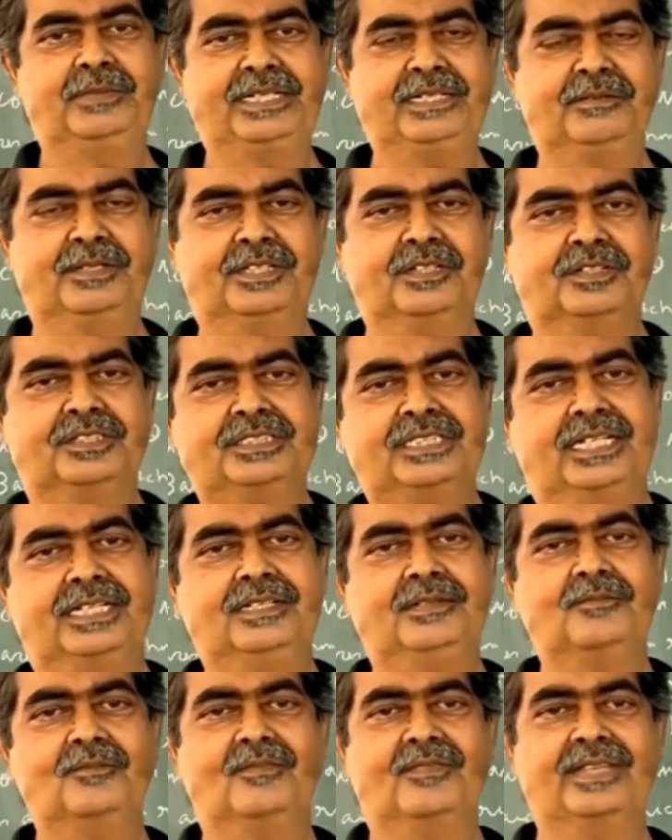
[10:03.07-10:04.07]
barium
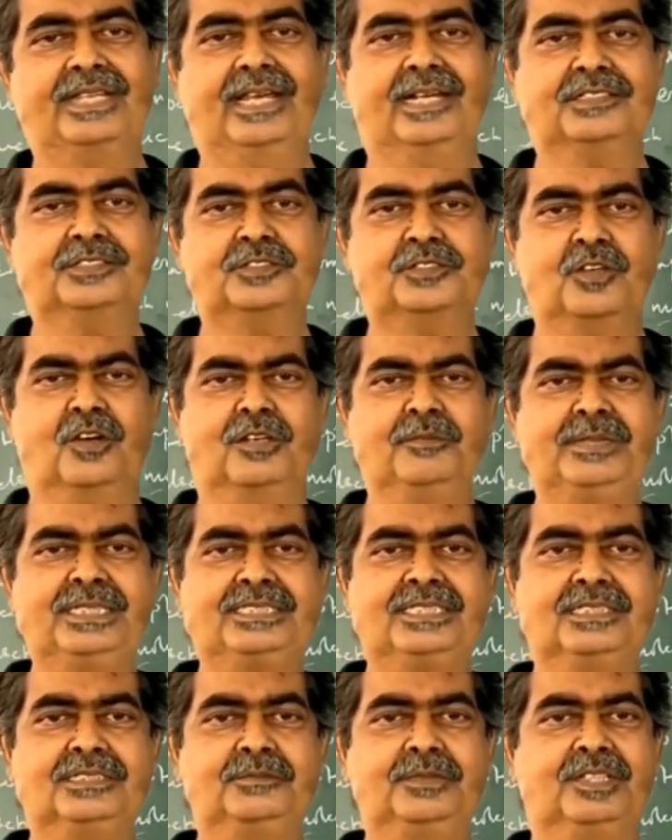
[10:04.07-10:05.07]
hydroxide, they are strong
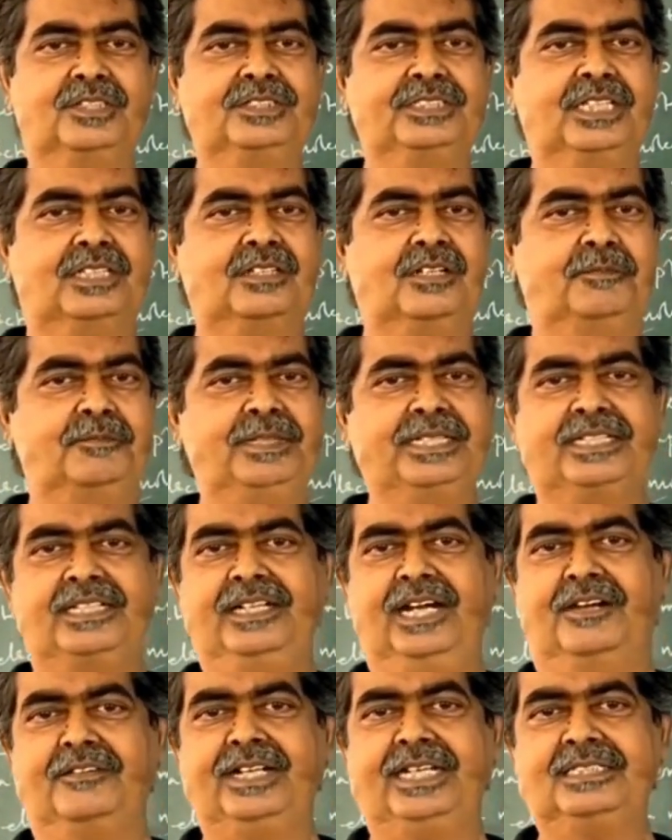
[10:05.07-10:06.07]
bases because they are
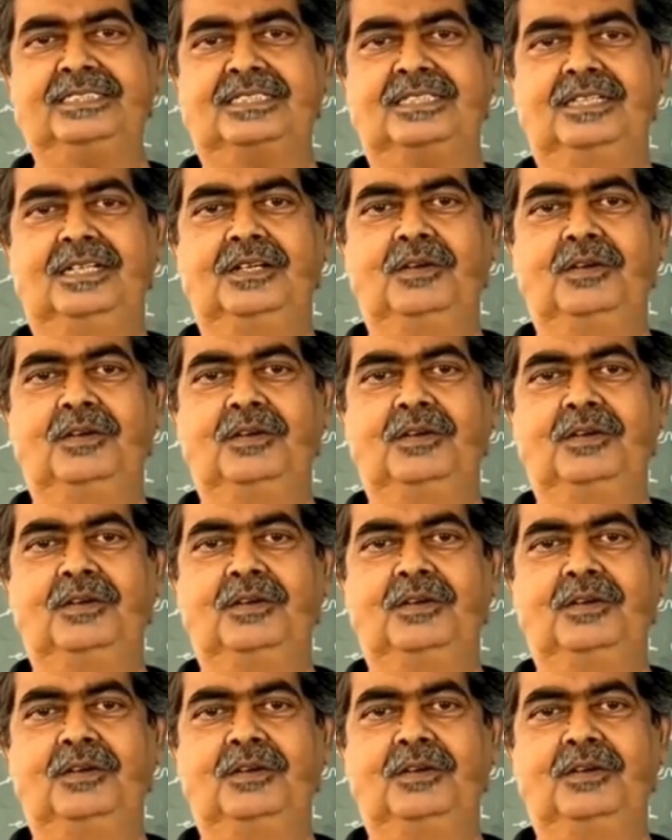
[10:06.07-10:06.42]
completely ionized.